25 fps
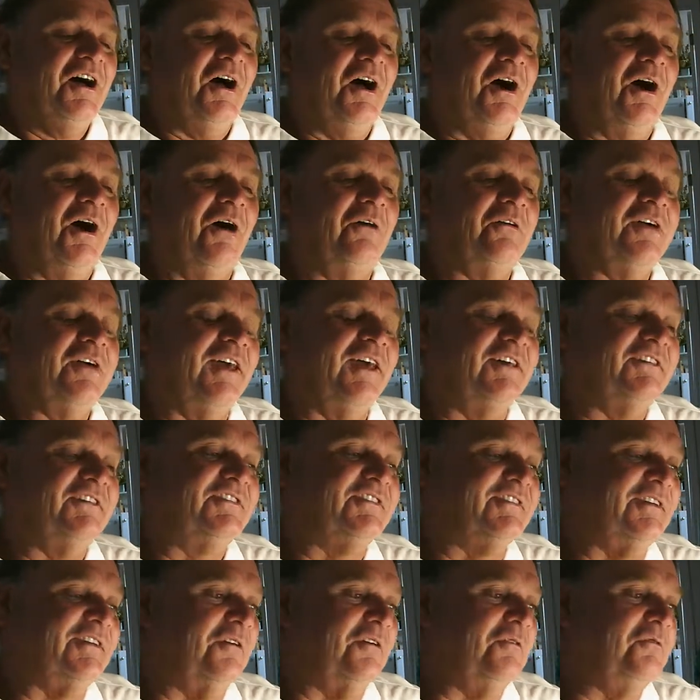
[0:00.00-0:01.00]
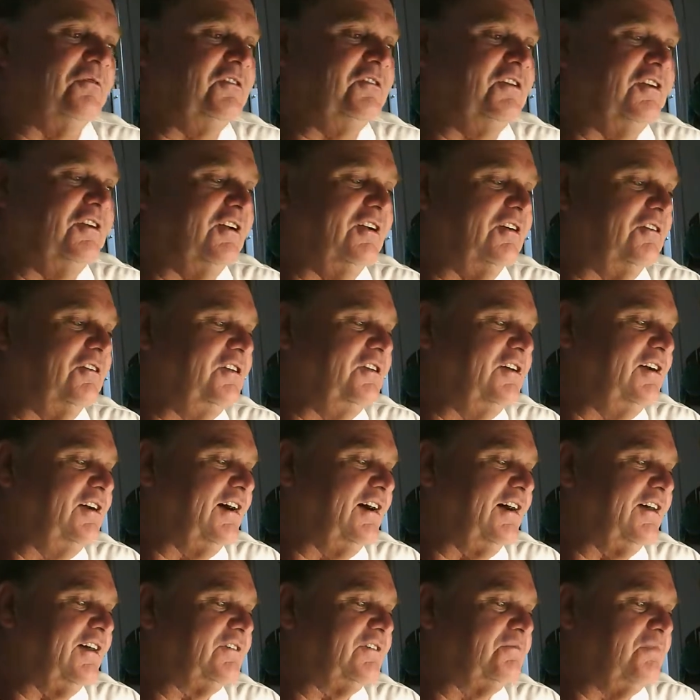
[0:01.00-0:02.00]
Okay, so you
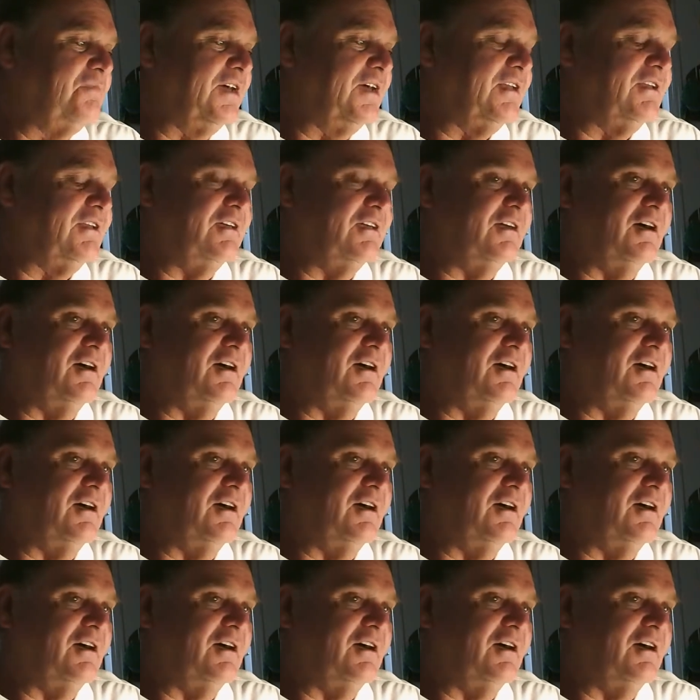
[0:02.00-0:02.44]
guys, man,